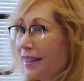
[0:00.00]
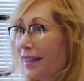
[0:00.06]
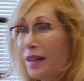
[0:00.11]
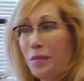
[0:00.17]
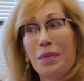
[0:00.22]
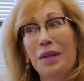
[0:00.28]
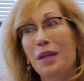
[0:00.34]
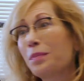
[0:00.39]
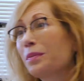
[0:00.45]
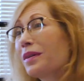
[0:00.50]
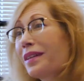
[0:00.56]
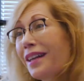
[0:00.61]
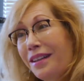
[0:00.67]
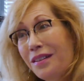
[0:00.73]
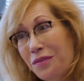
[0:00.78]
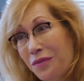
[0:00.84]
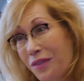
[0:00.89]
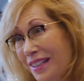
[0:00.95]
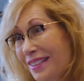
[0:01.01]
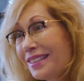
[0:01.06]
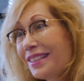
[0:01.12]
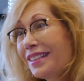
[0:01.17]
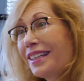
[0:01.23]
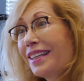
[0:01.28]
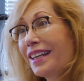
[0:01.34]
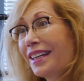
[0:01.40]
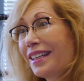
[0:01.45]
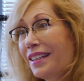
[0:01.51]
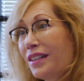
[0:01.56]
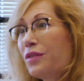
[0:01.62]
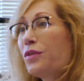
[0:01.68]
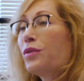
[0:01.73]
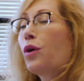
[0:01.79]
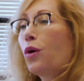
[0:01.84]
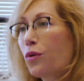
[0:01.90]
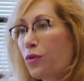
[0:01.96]
and people get infected again and
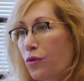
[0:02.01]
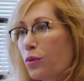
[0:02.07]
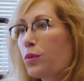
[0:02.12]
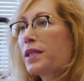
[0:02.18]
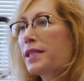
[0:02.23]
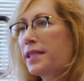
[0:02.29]
you go through a